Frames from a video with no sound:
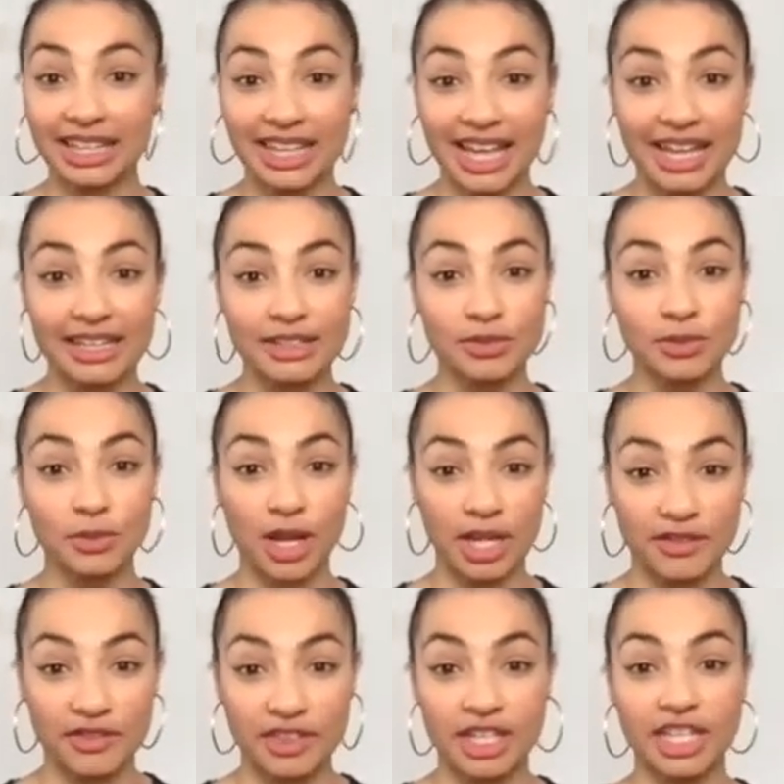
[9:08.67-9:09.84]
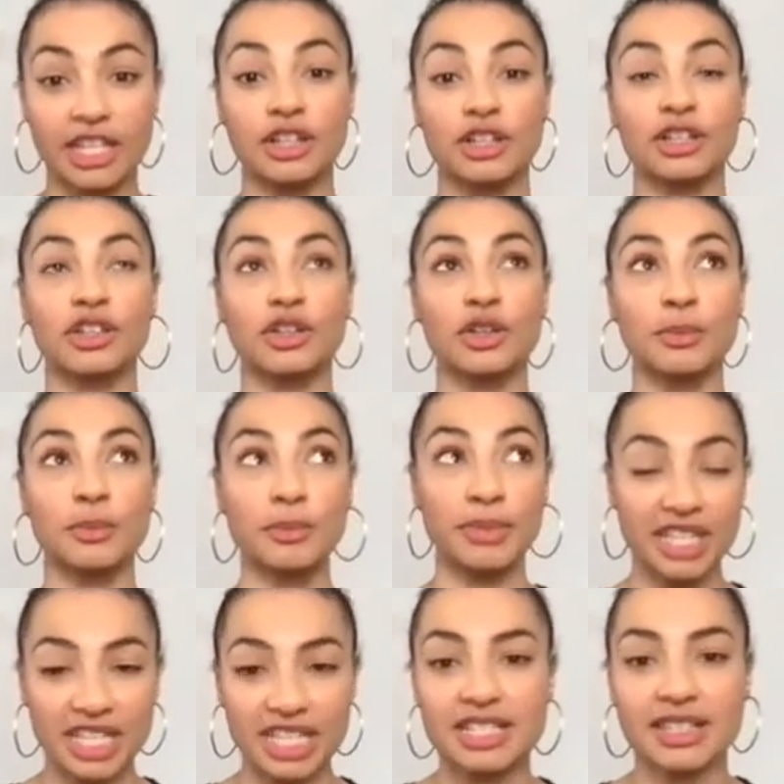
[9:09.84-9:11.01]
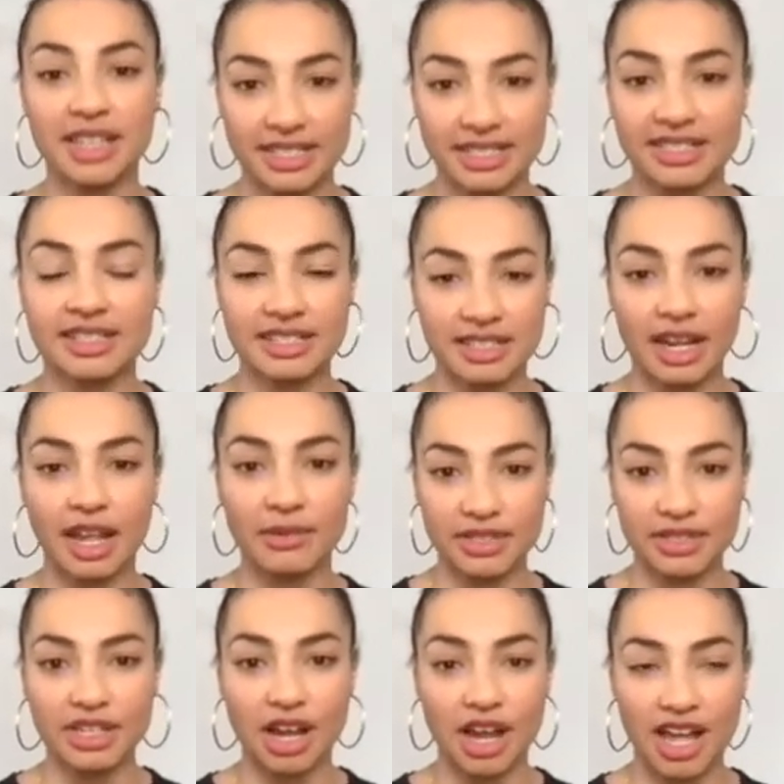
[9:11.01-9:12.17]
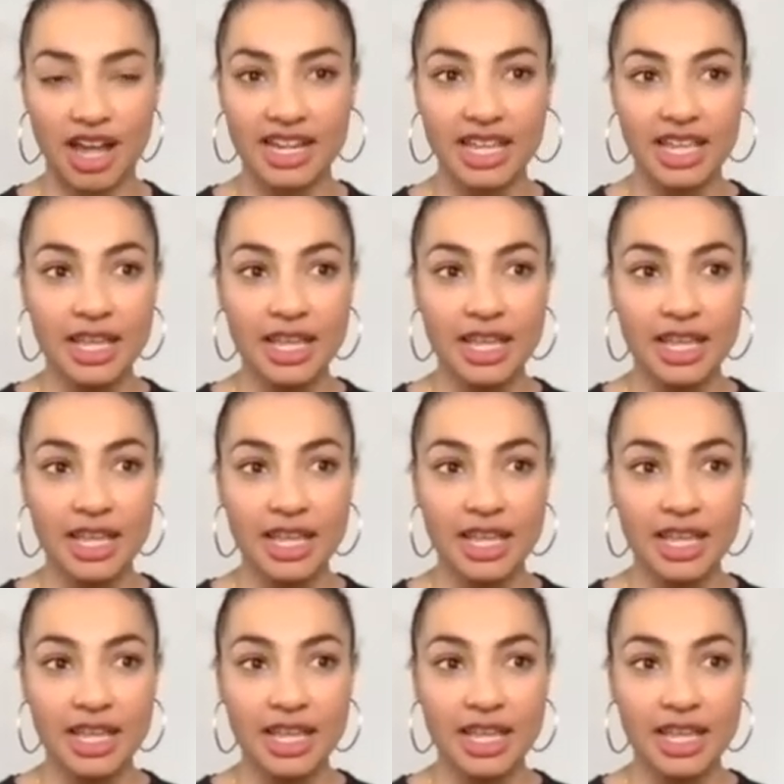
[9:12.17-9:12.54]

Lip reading: That is one of the biggest lessons that I was taught,